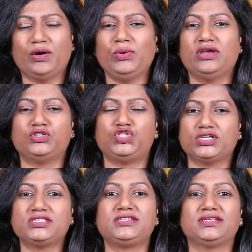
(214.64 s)
we are
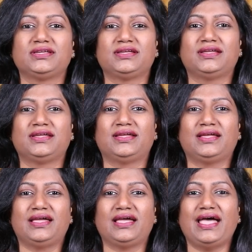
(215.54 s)
just
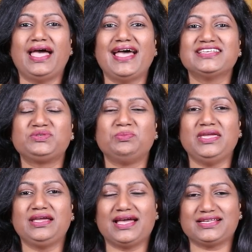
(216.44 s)
as
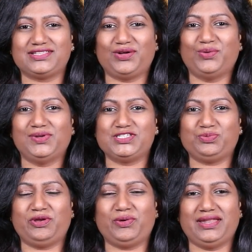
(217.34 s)
meek as the Holy
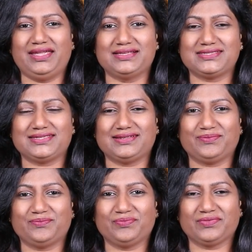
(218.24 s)
Spirit is.
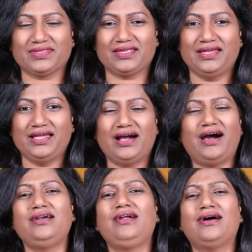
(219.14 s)

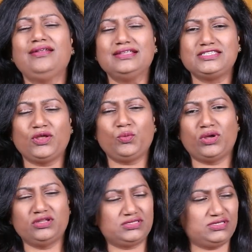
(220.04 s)
Our God does not
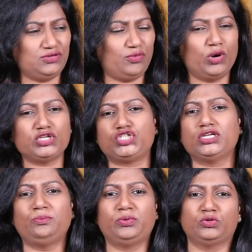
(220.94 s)
want us to rush
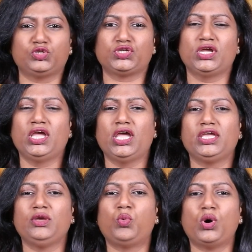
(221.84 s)
and push.
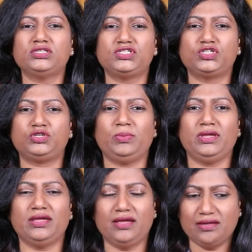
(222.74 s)
He wants us to
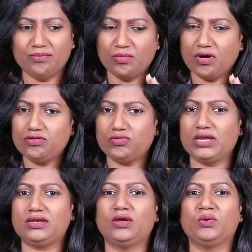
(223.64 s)
be
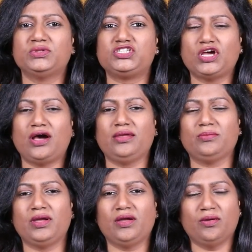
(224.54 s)
moderate with
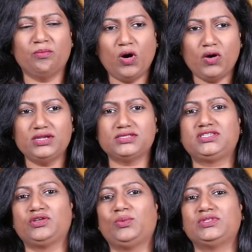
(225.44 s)
time,
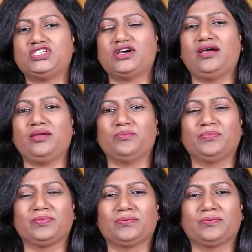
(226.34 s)
modest with time.